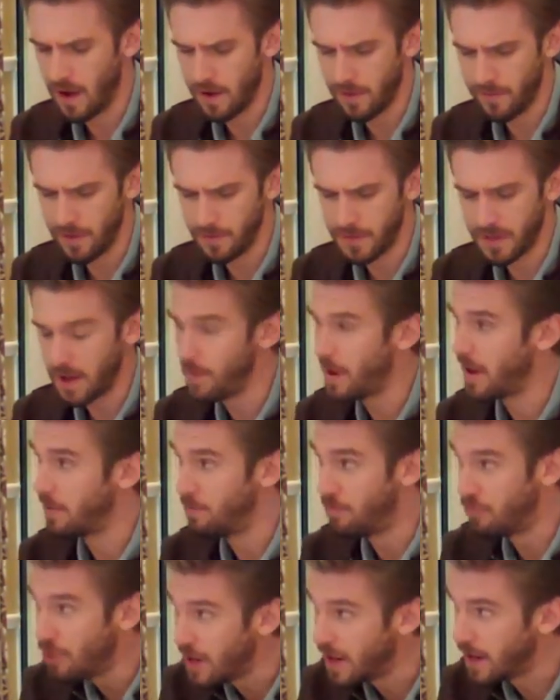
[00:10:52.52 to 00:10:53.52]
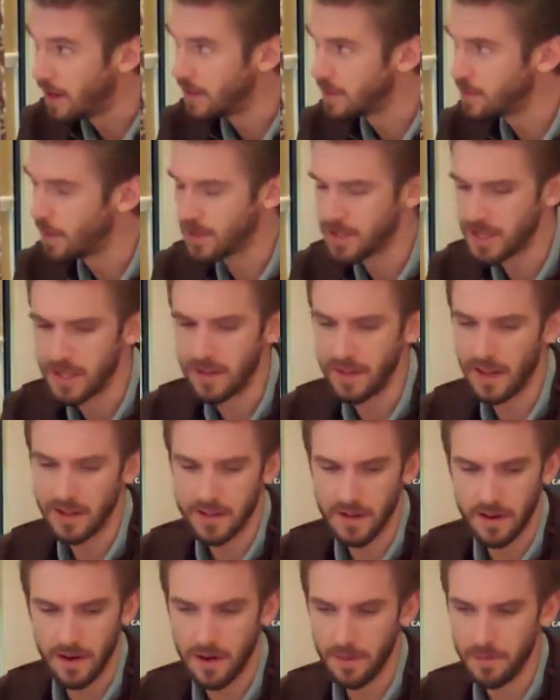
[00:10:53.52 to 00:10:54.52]
uh, film to come out of Britain, especially at
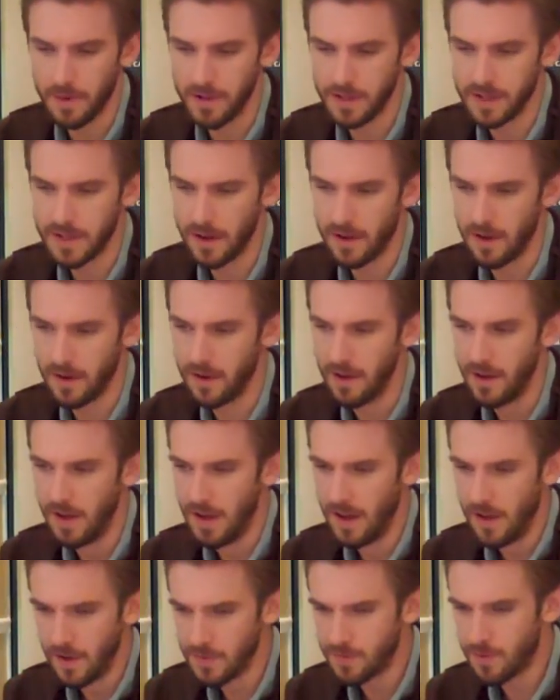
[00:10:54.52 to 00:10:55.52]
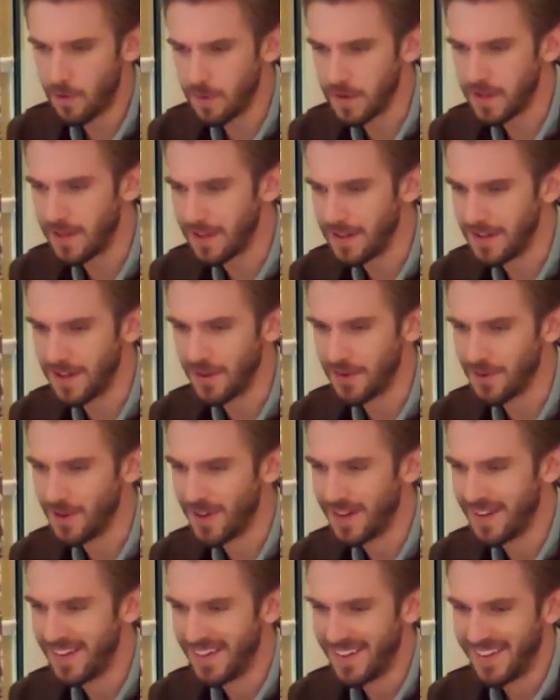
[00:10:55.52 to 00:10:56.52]
that time. And uh, it was probably the, you
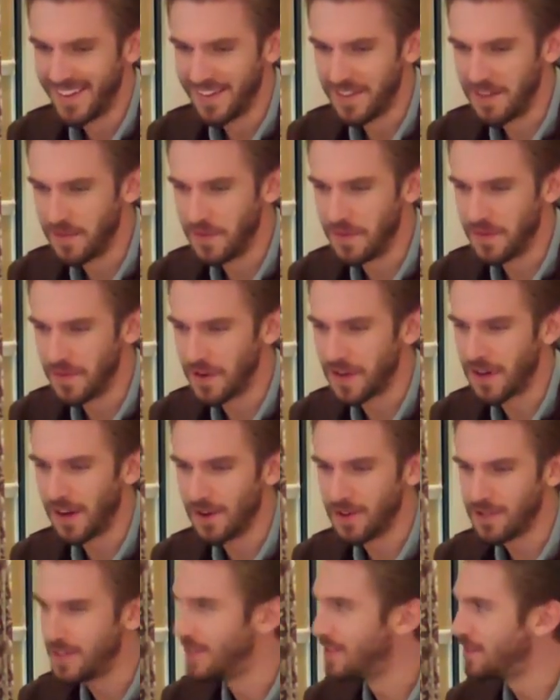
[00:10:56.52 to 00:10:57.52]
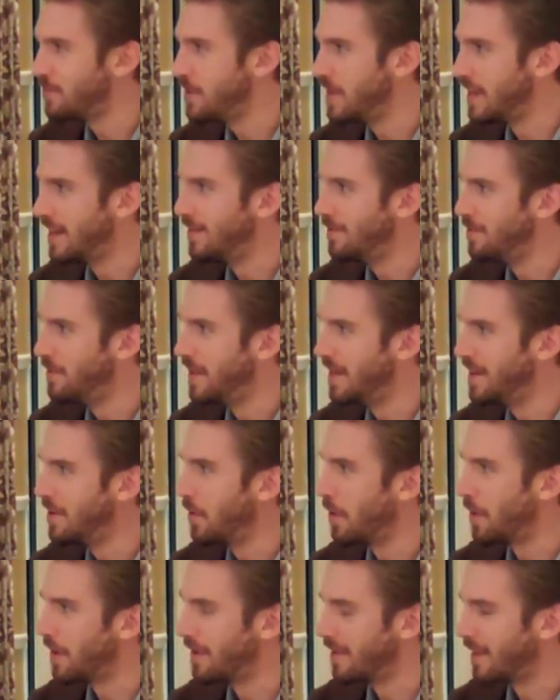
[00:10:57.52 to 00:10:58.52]
know. the closest we, we
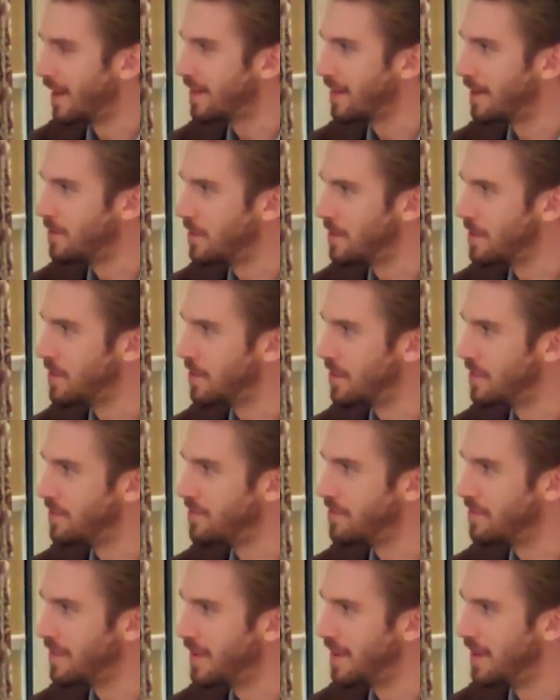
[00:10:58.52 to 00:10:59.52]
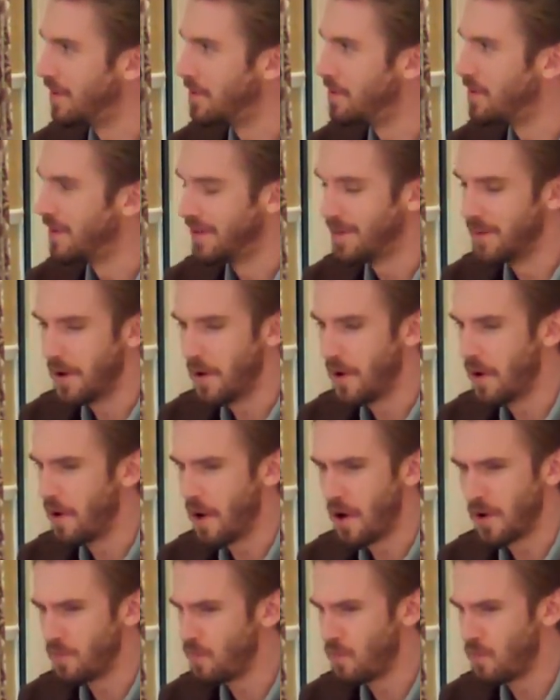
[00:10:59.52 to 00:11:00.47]
got at that time to a sort of, you know, a, a